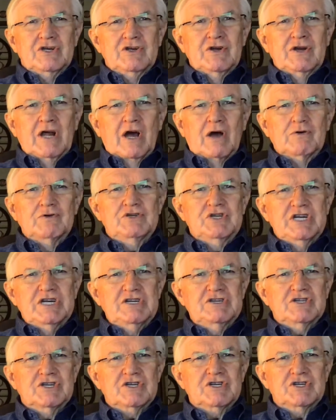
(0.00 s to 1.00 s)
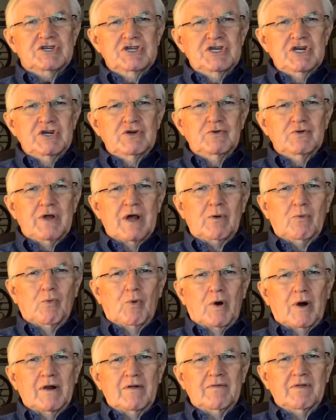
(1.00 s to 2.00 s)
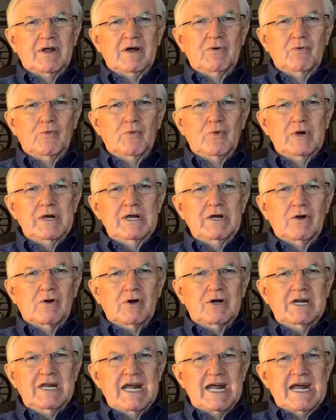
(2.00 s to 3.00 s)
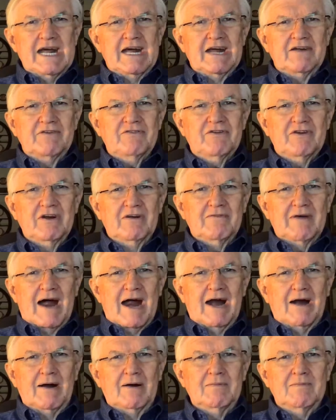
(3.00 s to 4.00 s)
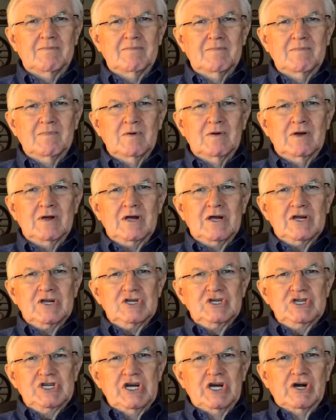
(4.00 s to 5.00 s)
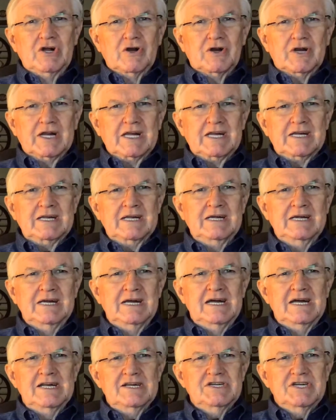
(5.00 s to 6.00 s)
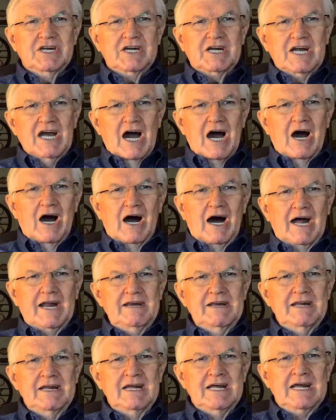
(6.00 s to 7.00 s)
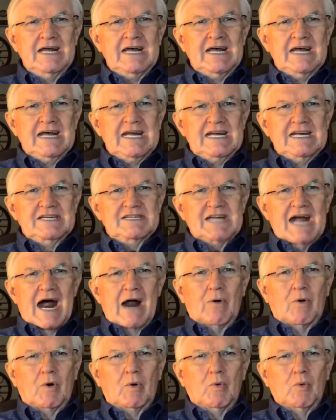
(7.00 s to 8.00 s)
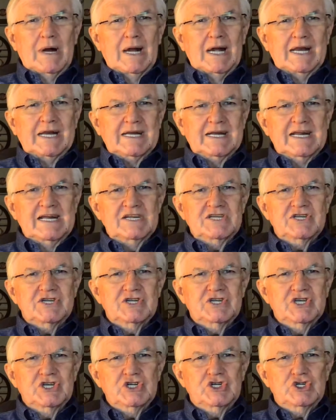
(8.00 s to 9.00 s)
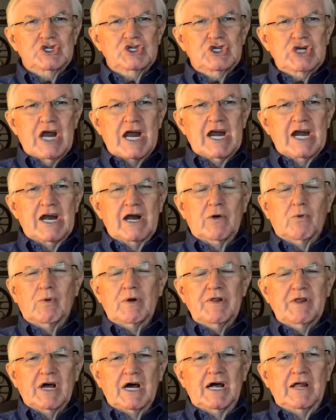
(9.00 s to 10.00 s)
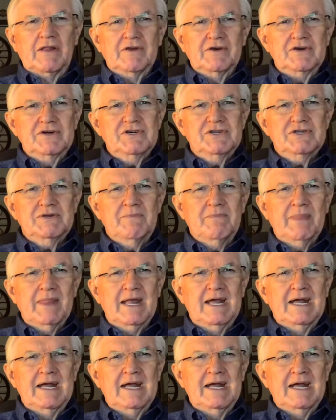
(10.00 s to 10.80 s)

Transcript: You know, Jesus knew that one of the real tests of our yielding to God is our willingness to share with others.